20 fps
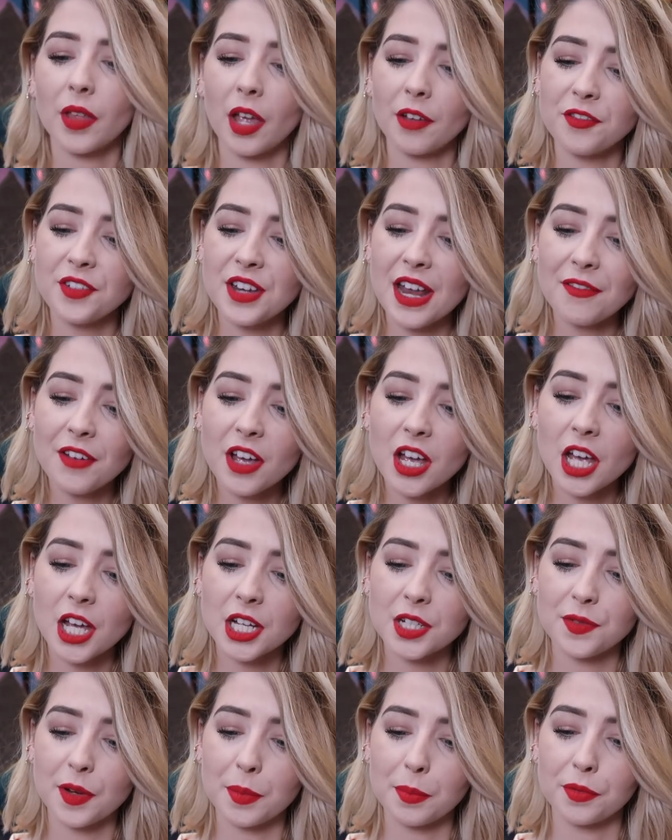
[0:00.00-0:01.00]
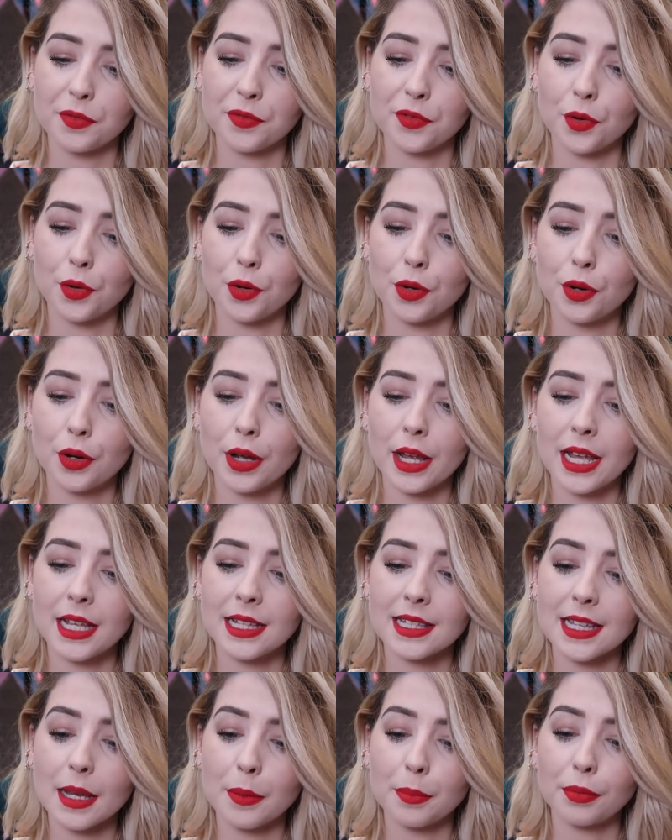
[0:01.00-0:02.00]
I've never heard of it before.
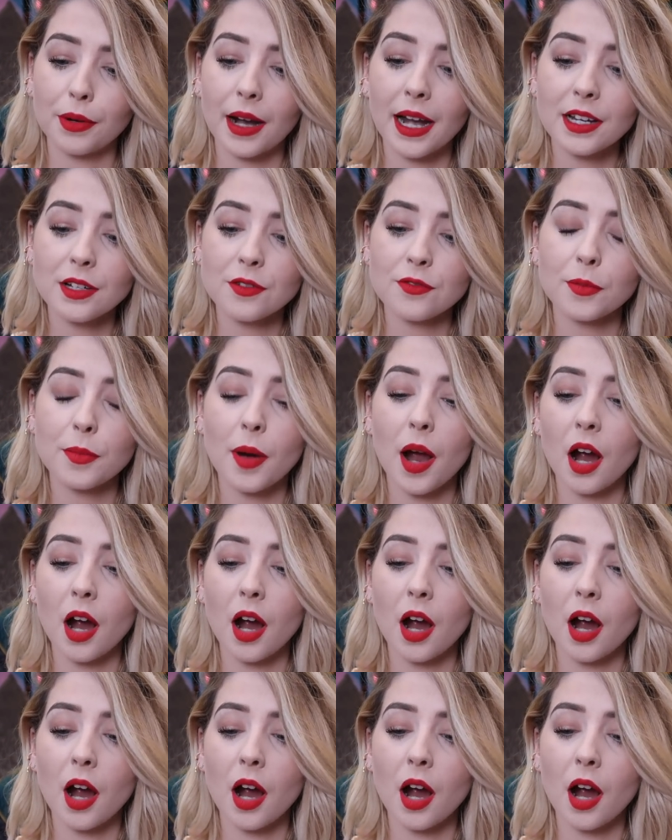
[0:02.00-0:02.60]
It's a brand from